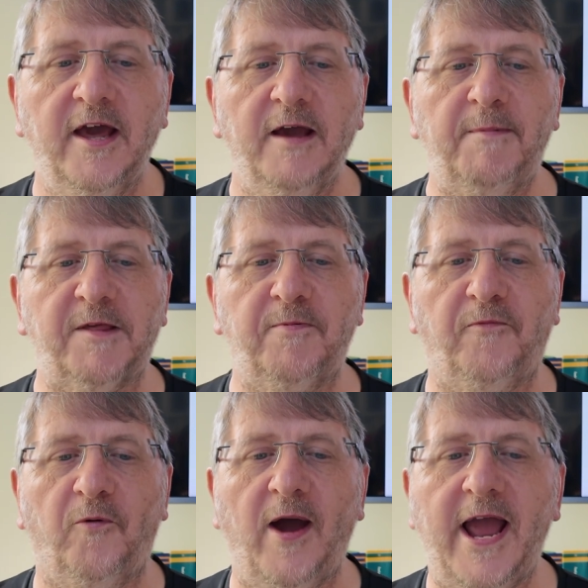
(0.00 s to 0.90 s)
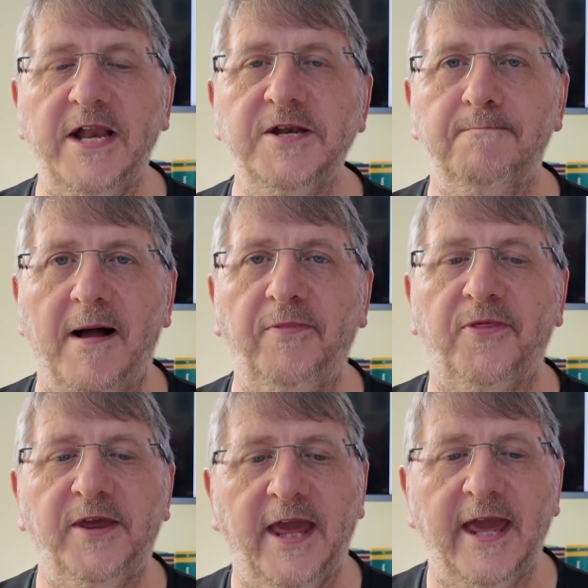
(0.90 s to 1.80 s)
best before end month
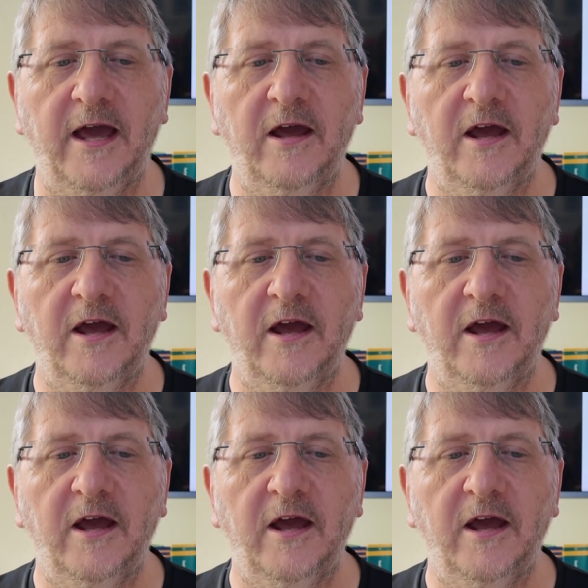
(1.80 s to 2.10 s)
year